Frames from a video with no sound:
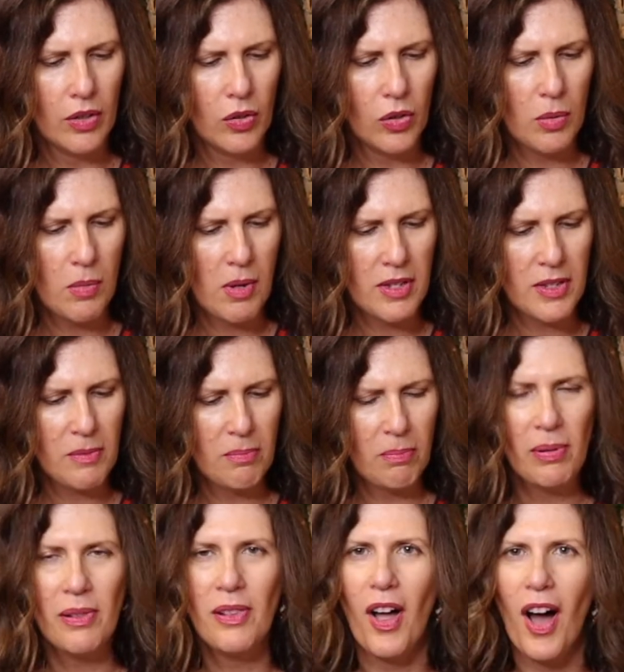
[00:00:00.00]
almost
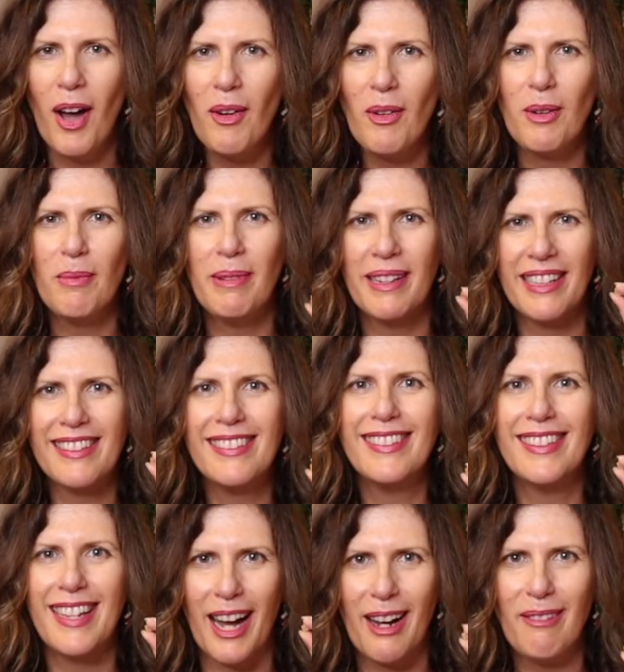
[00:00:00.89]
plywood, but it's
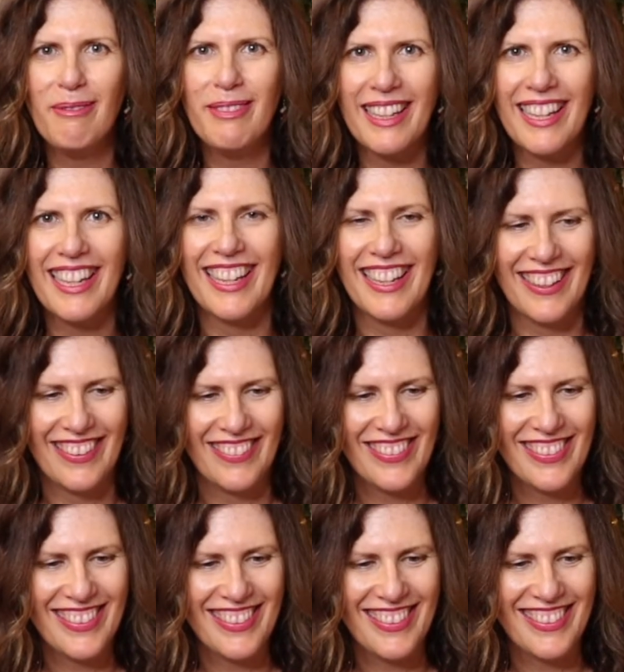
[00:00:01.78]
gum
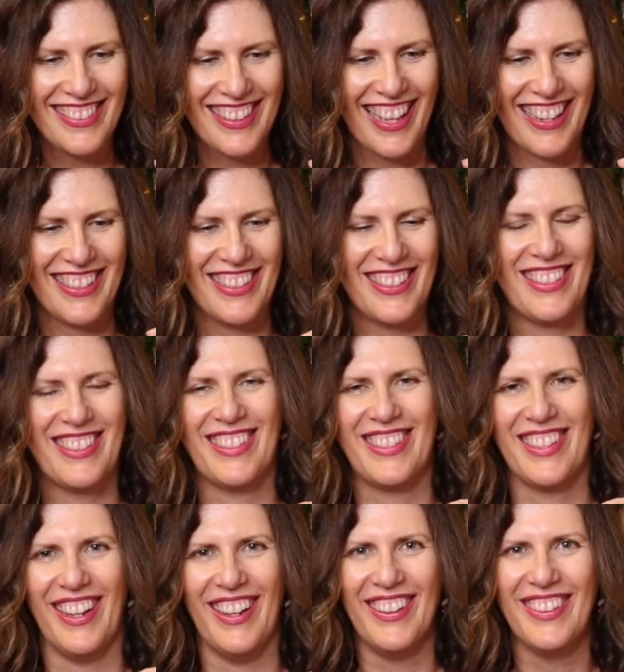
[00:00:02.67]
leaves. That is
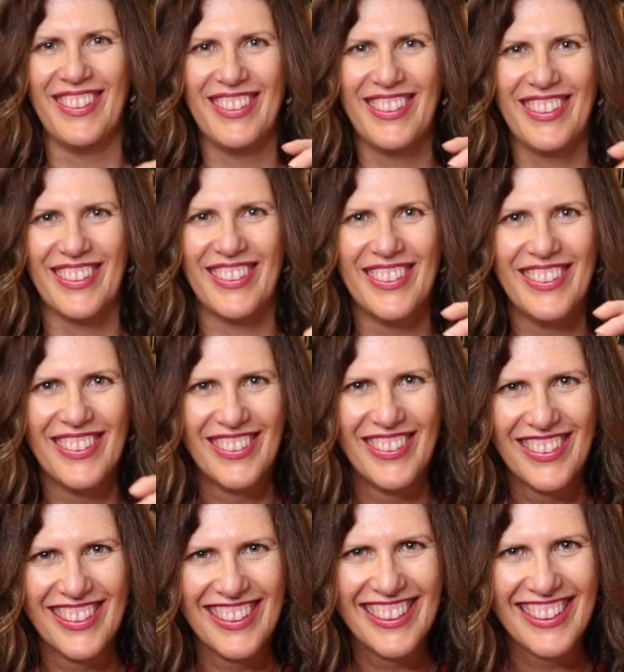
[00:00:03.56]
so
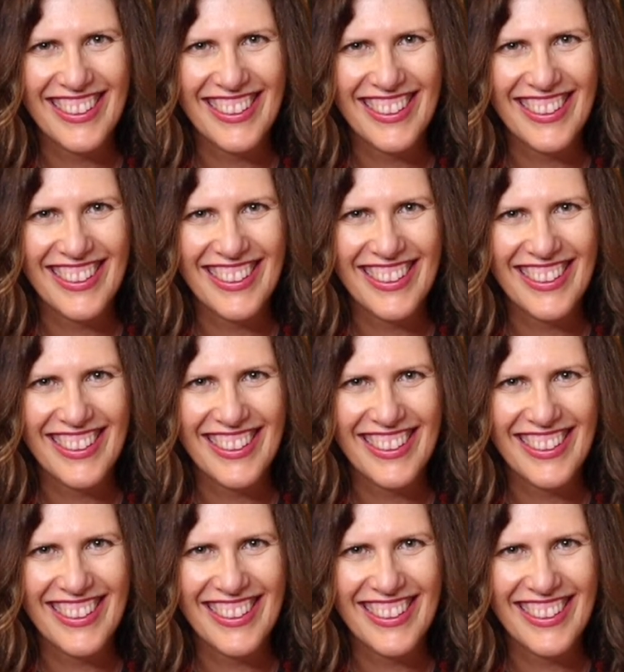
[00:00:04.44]
cool.